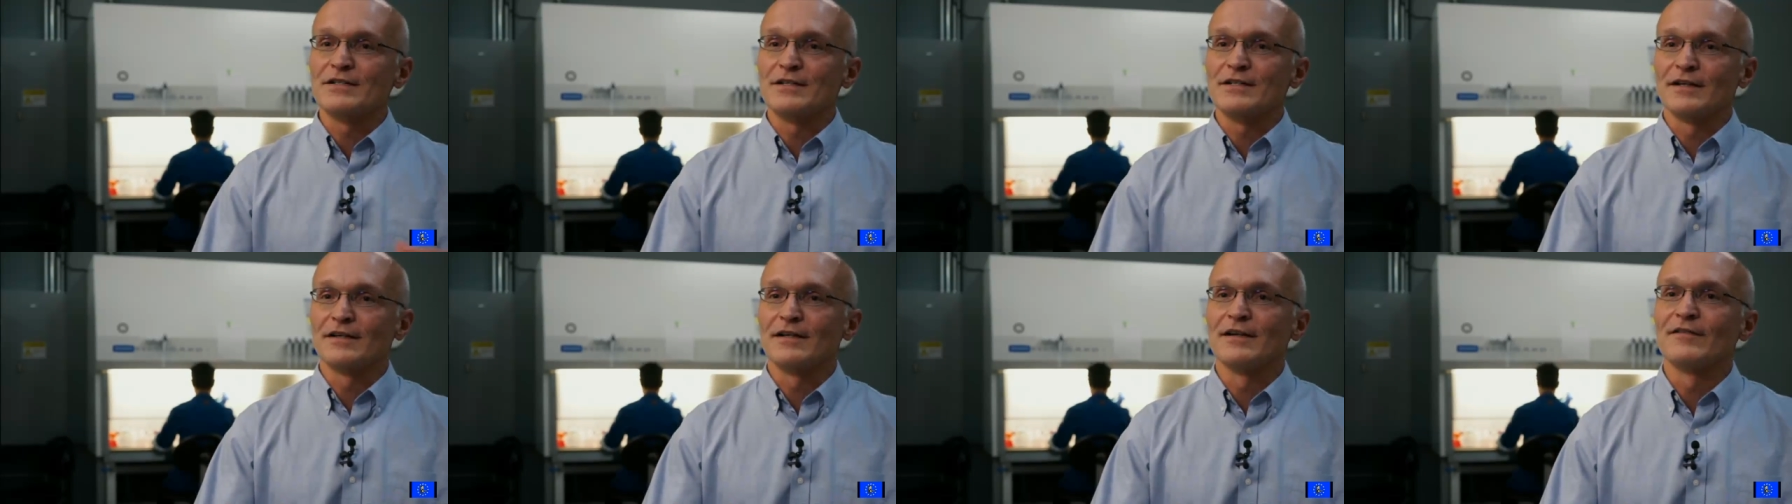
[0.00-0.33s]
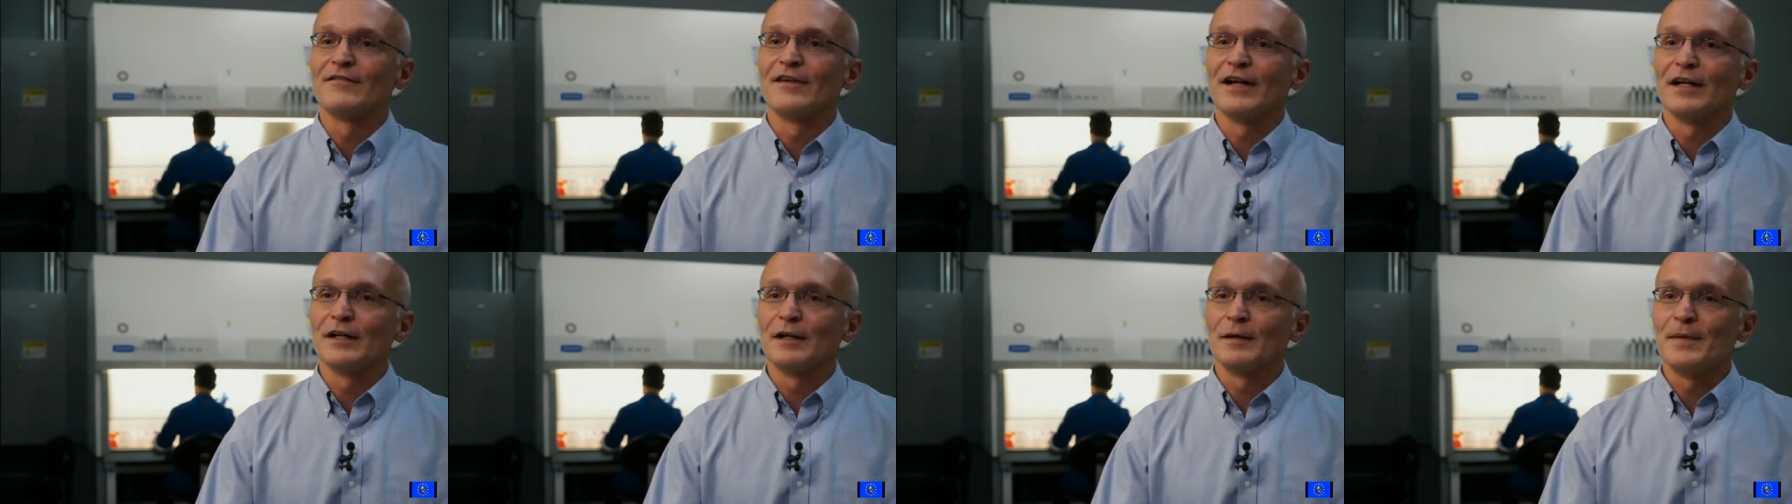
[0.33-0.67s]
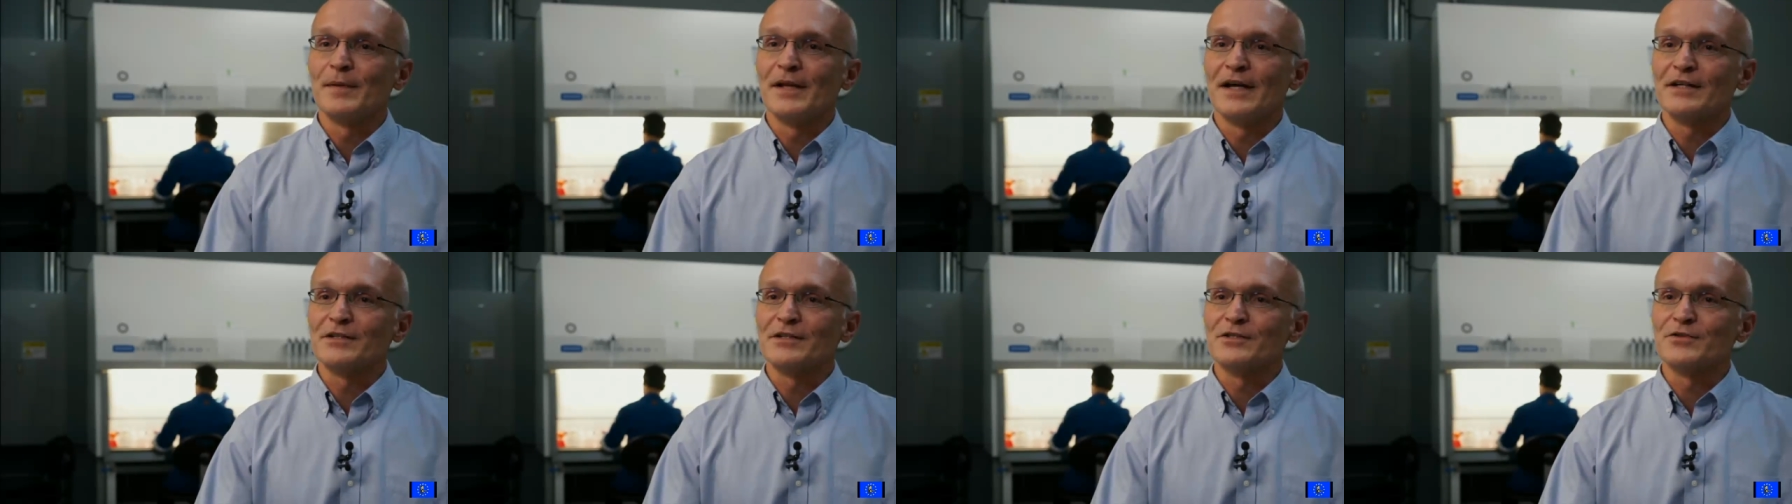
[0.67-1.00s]
to develop
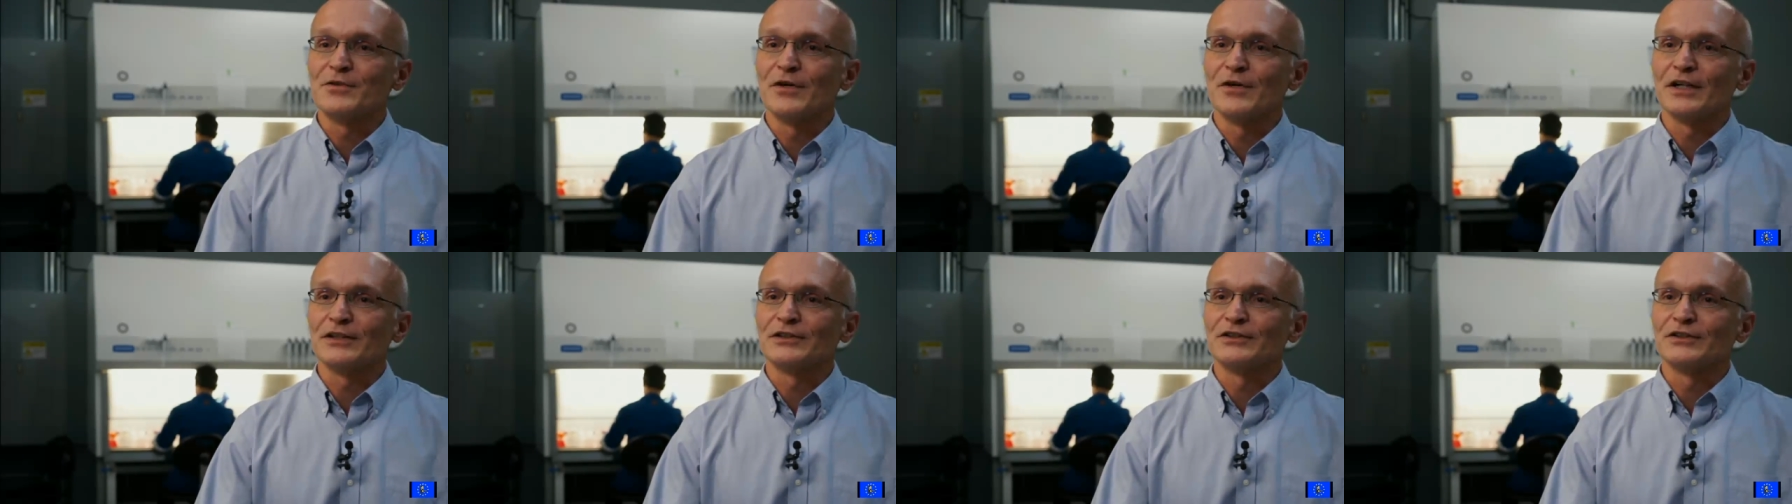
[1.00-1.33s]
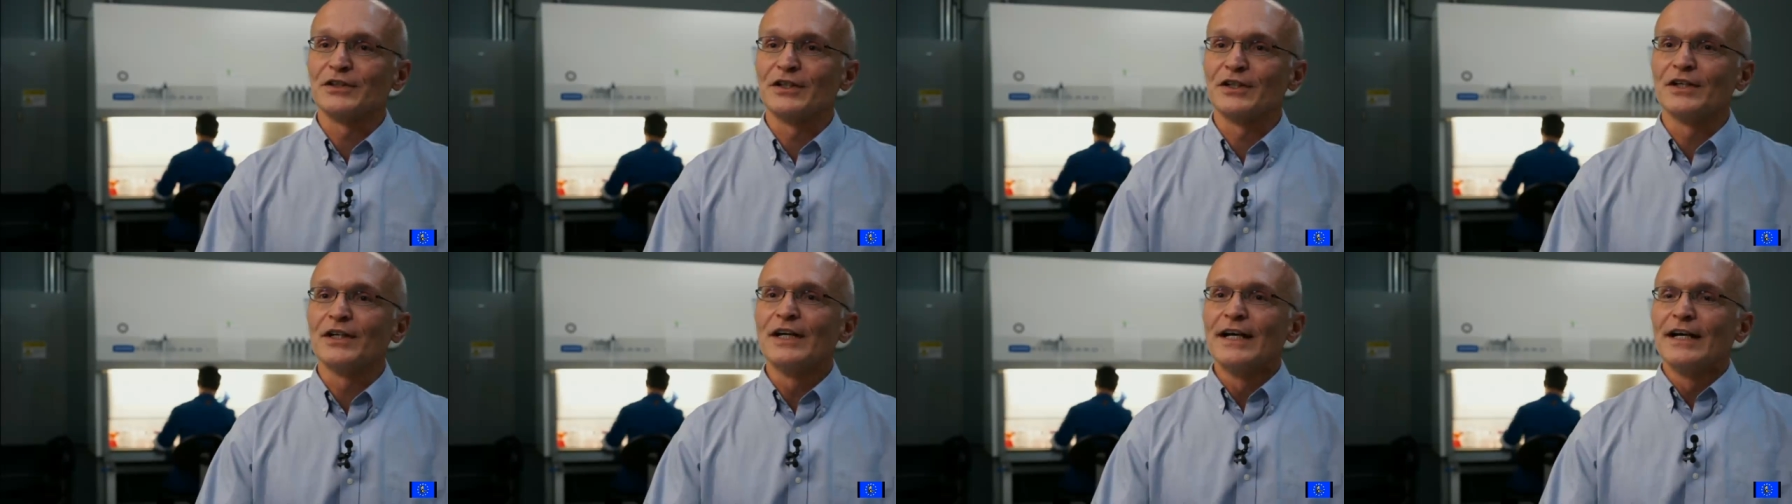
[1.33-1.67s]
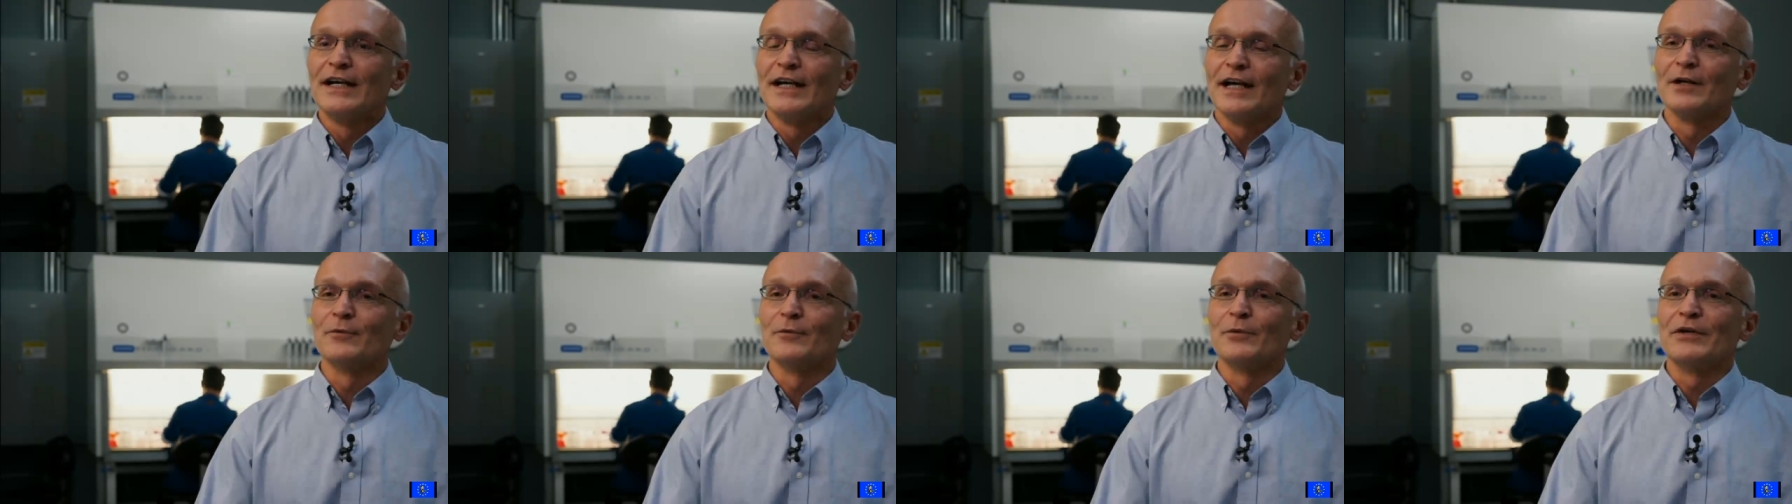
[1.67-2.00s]
that structure.
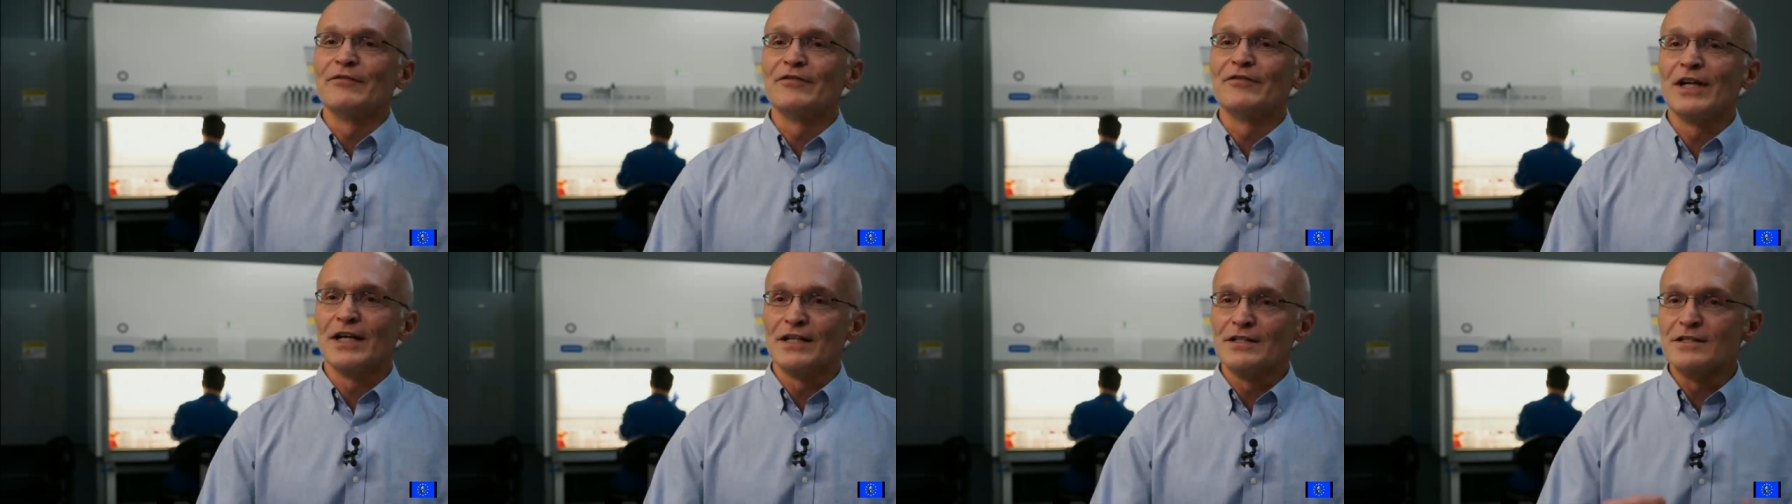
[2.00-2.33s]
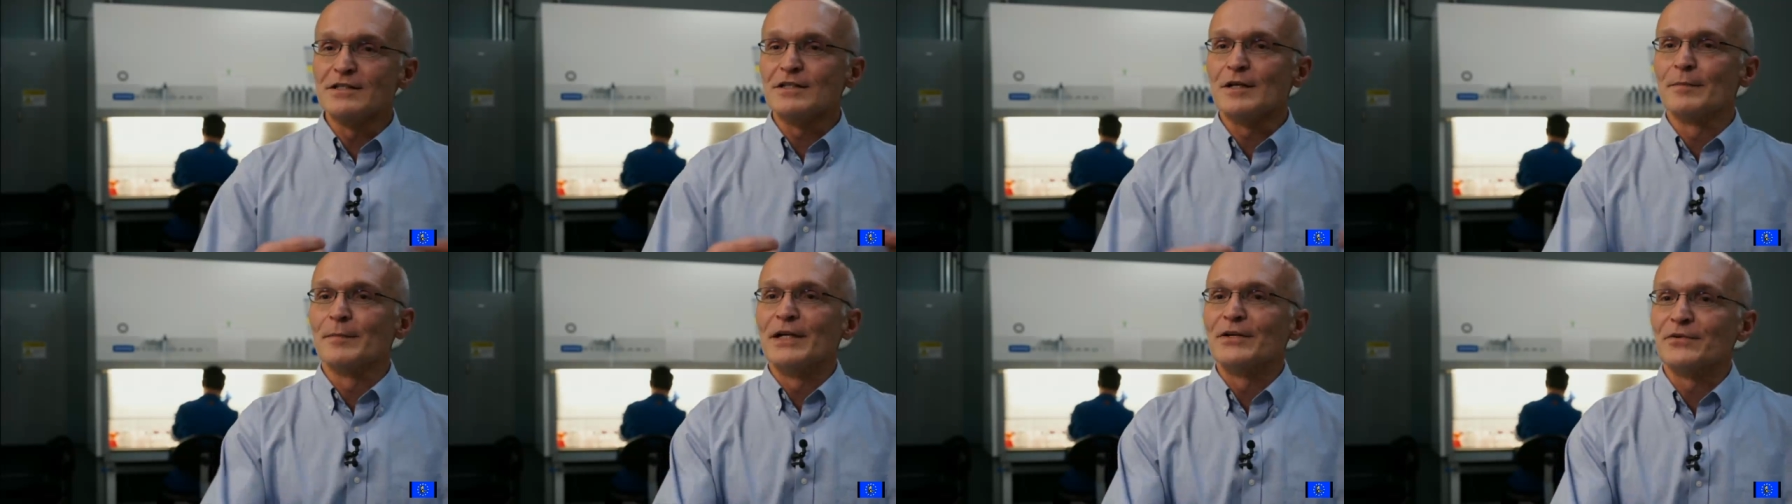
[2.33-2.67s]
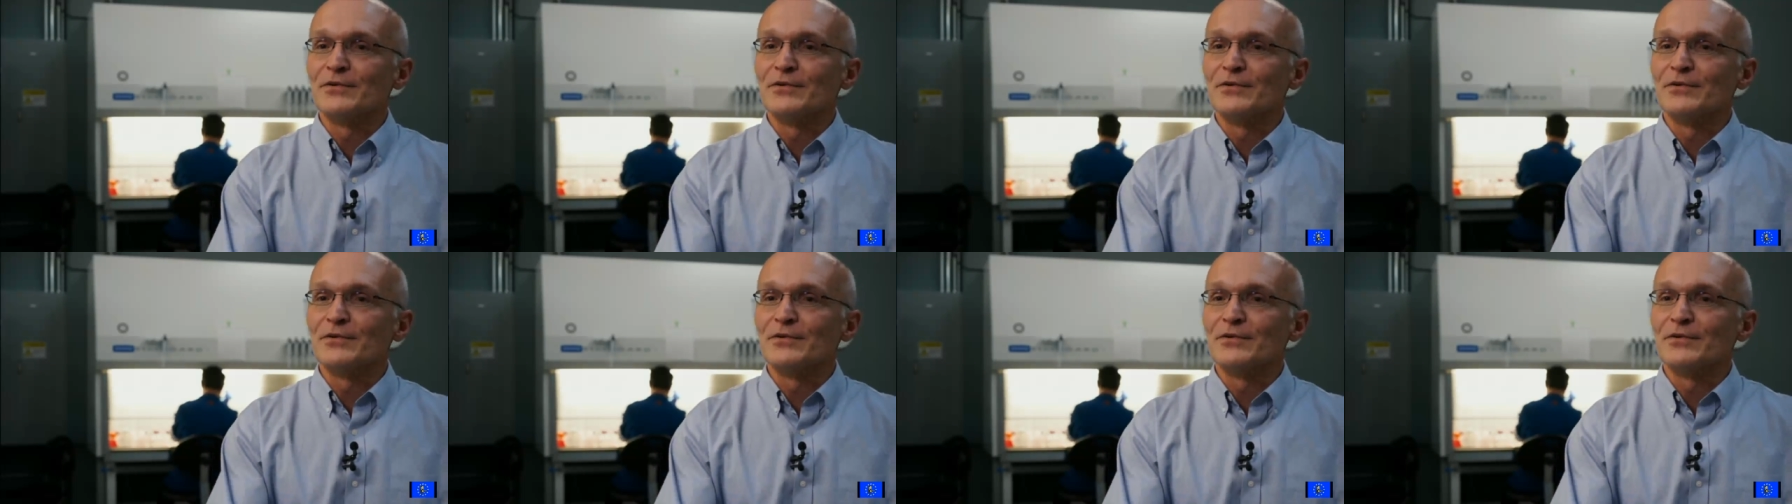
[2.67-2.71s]
And we've done some